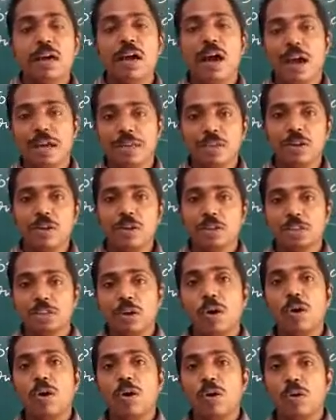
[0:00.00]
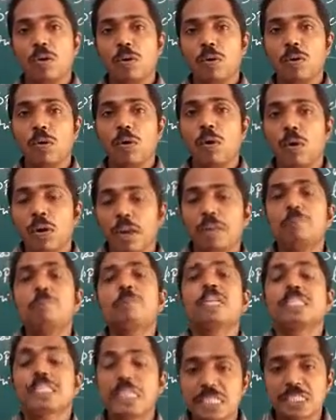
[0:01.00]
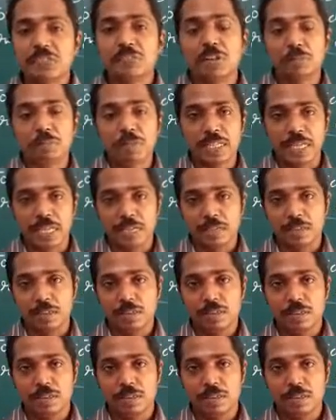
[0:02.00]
and also oil presence will be there.